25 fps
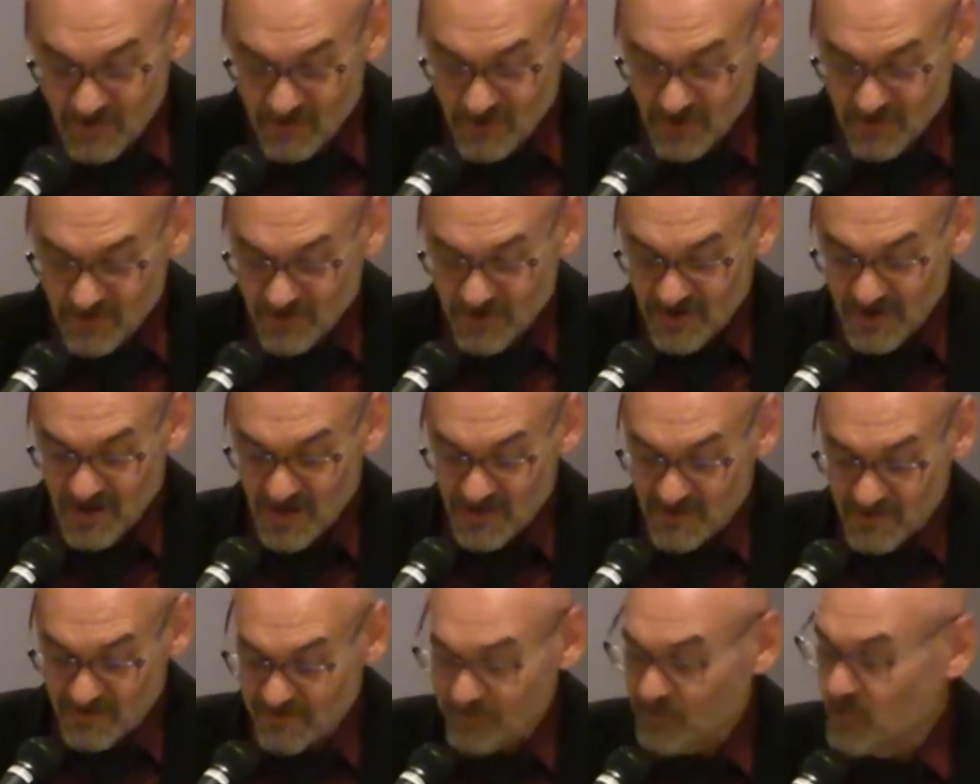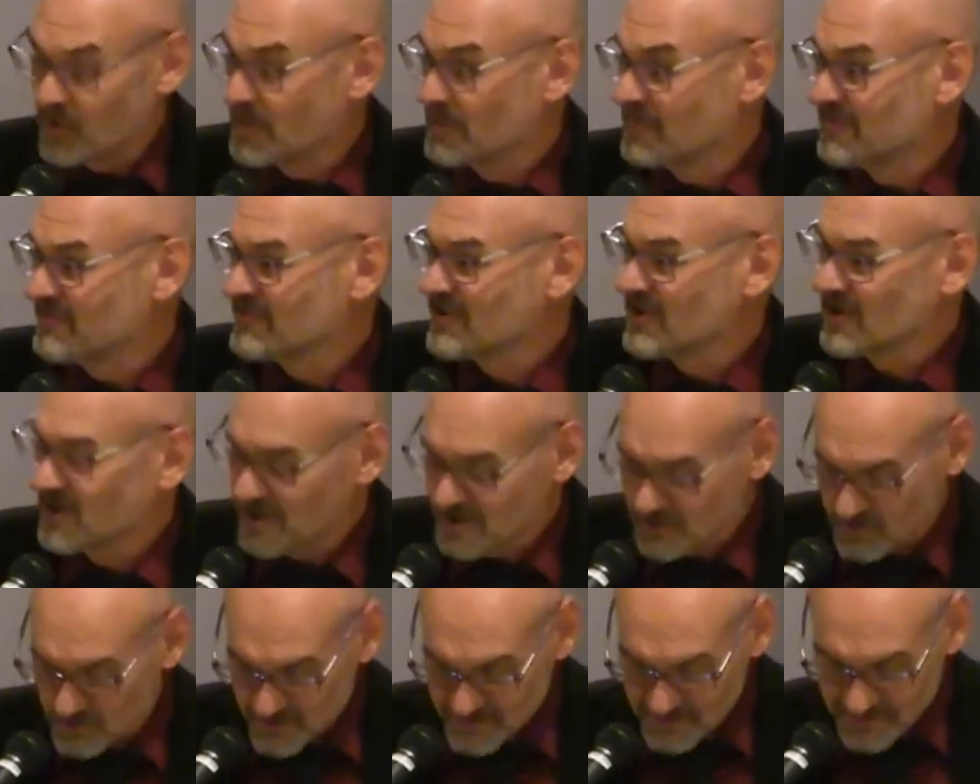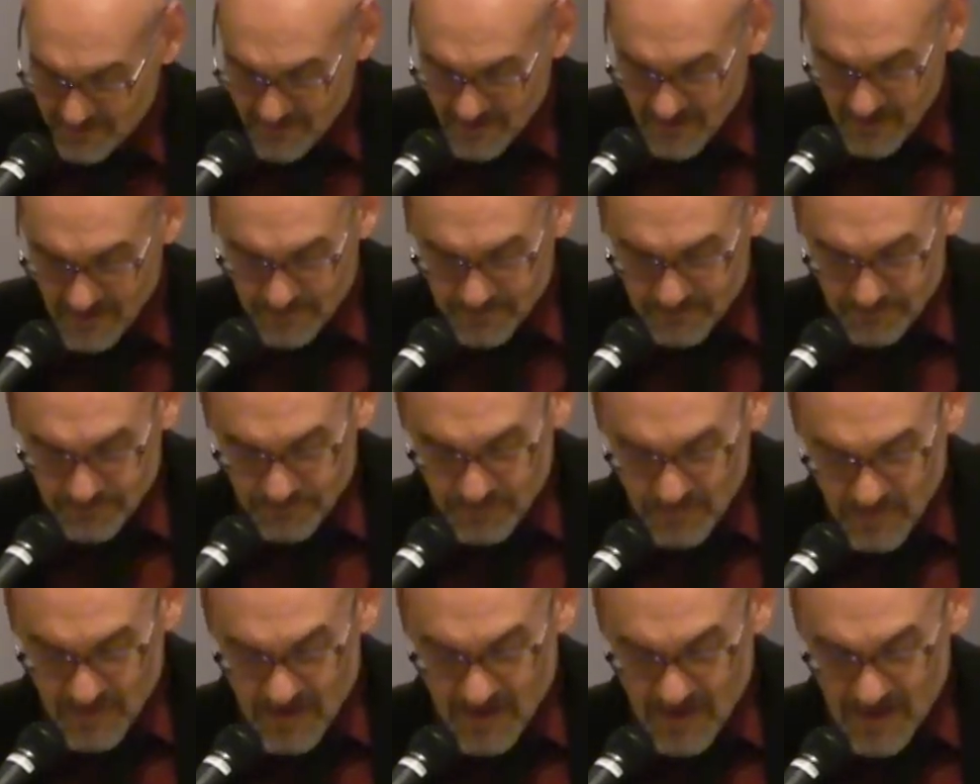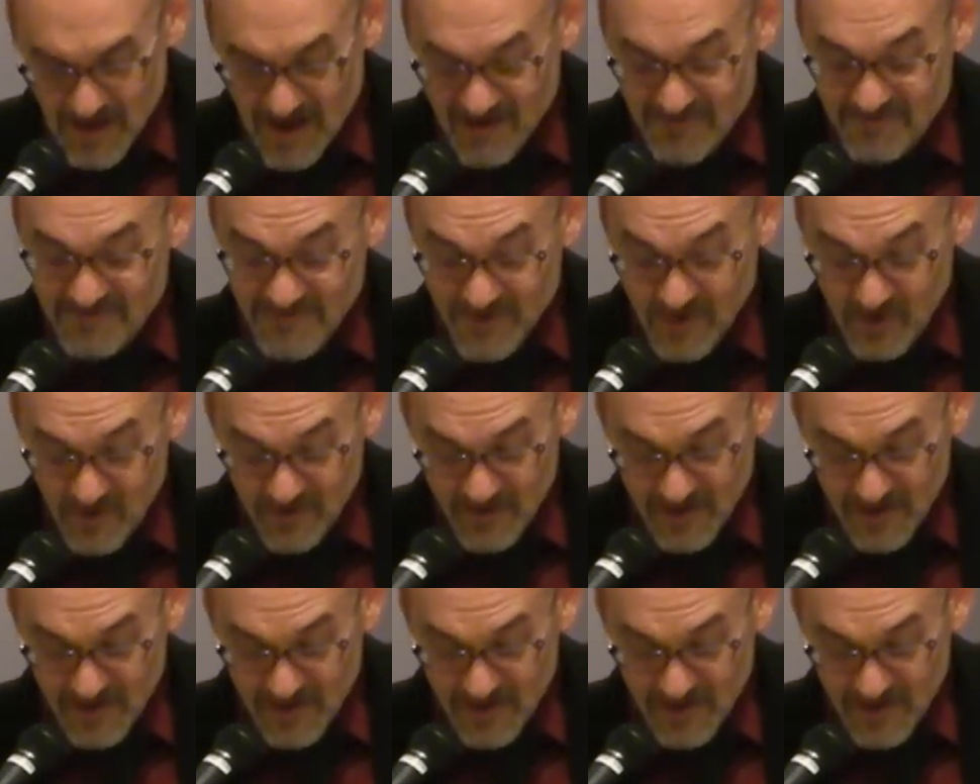just another form of calligraphy. I feel the